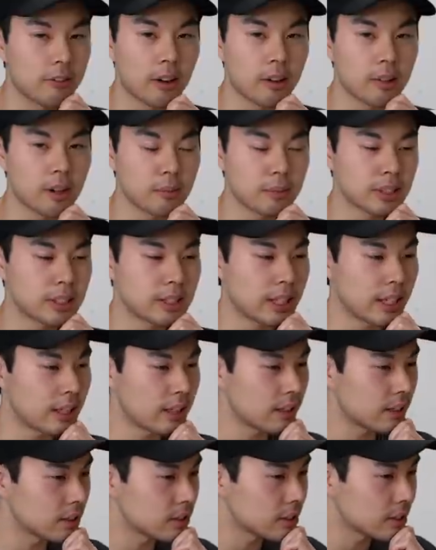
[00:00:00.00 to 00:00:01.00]
If I'm not
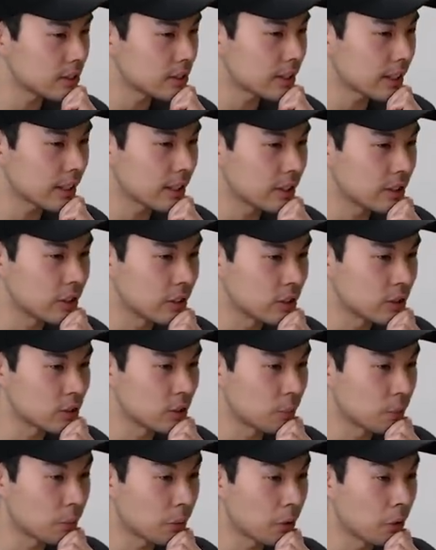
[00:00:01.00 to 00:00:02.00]
mistaken, this looks like a
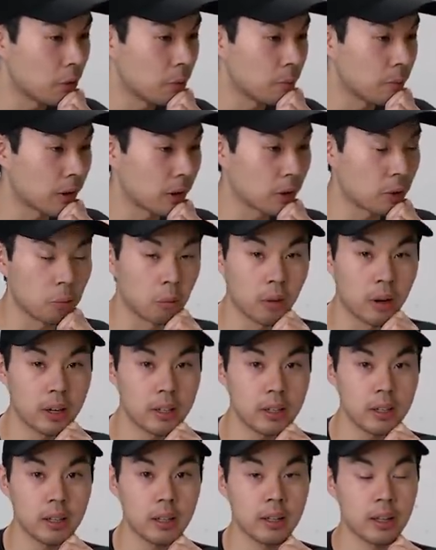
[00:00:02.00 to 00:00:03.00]
Dartzone Pro Mark
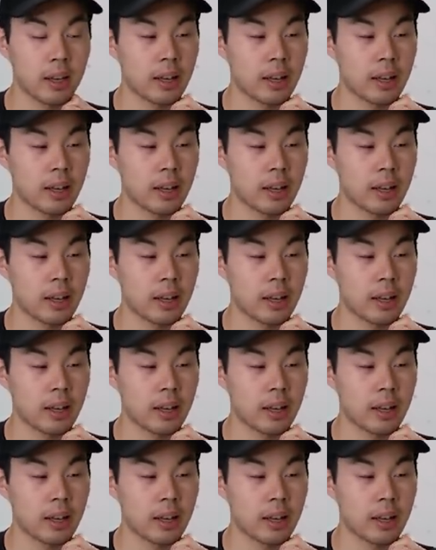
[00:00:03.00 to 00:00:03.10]
1,